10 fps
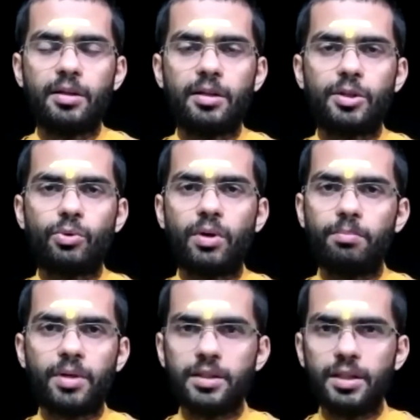So when
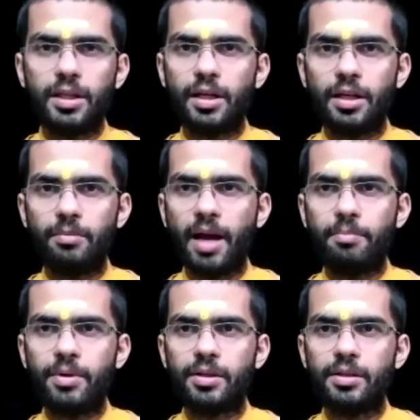panchikaranam
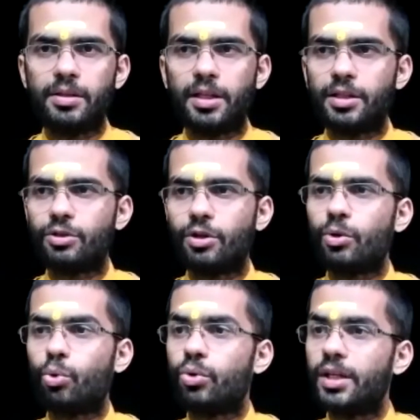happens, it is not
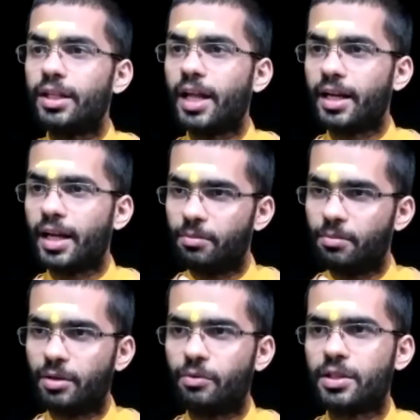only that
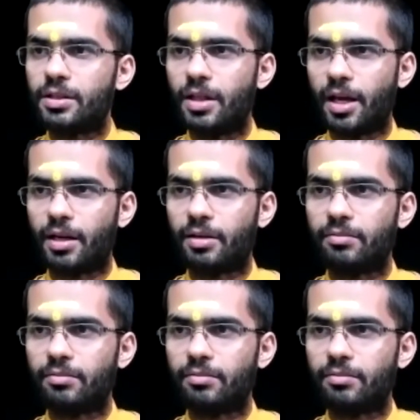element which is there.